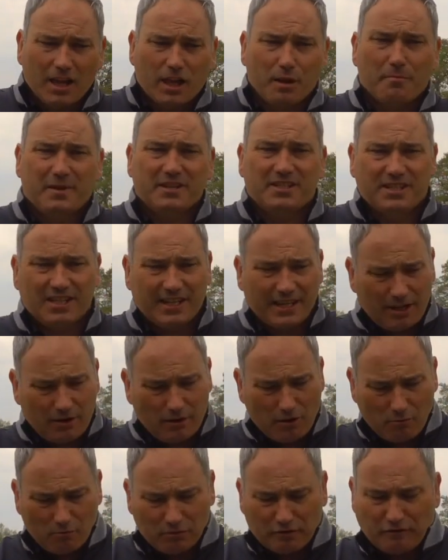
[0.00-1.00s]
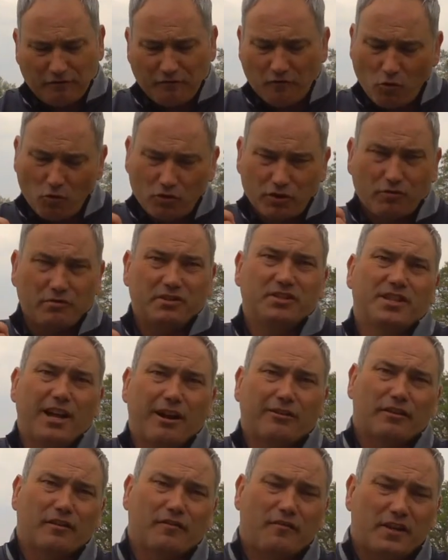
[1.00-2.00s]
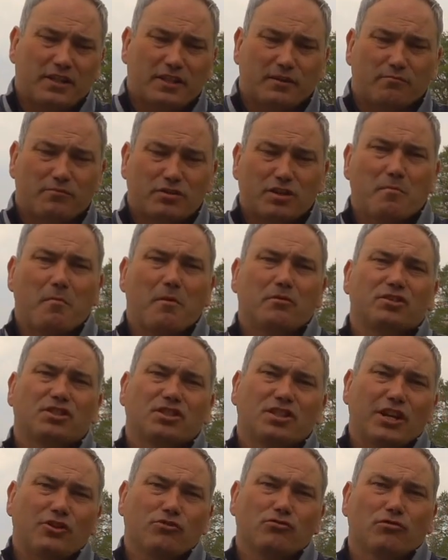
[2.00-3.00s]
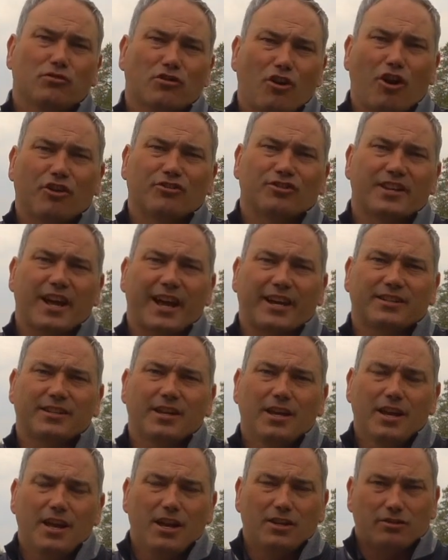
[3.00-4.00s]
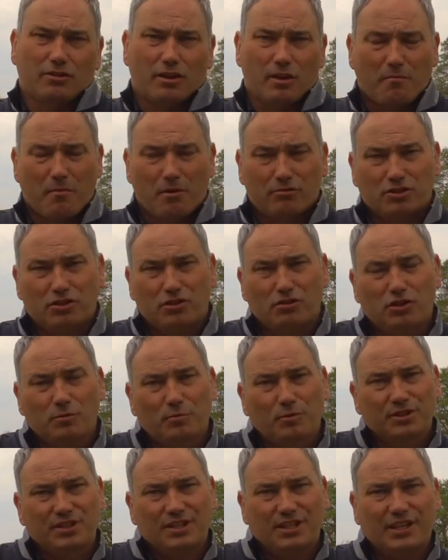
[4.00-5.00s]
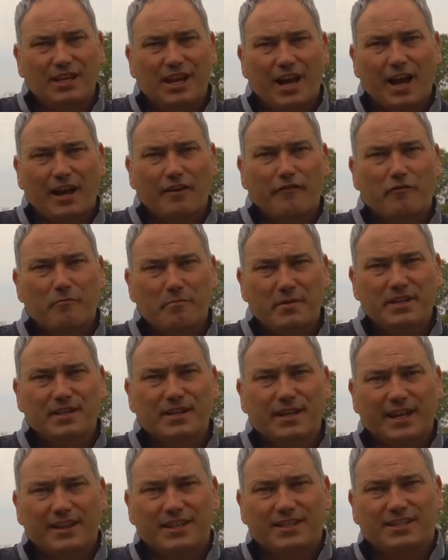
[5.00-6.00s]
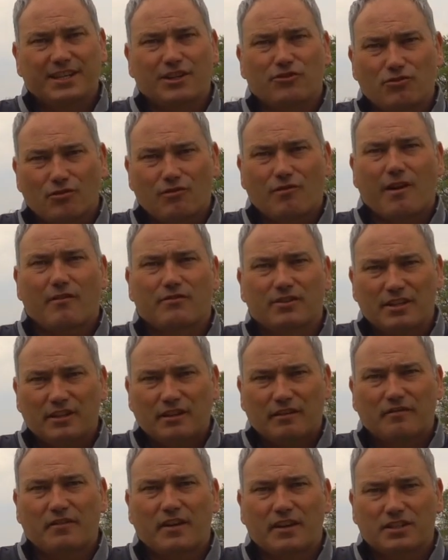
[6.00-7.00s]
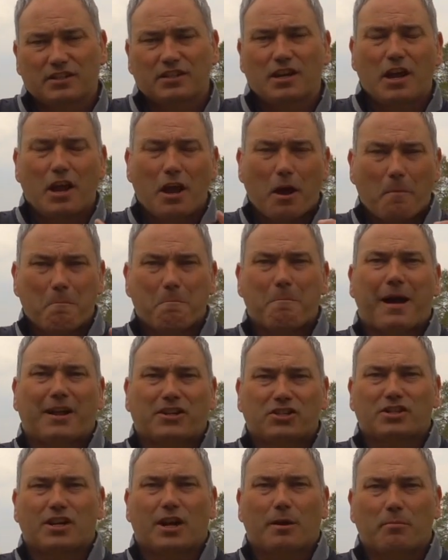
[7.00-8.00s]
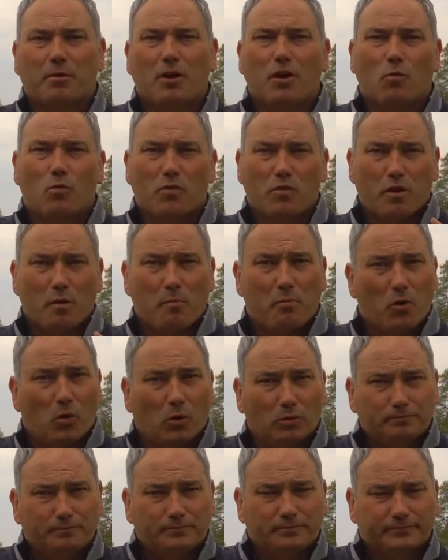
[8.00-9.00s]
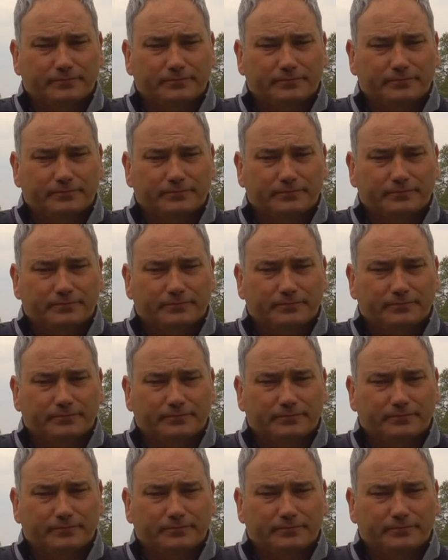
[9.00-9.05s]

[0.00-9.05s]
The mid tee was 4 degrees down in the face and was the most central contact. So the most suitable tee height for me to get the center of gravity in the face matched up with the ball.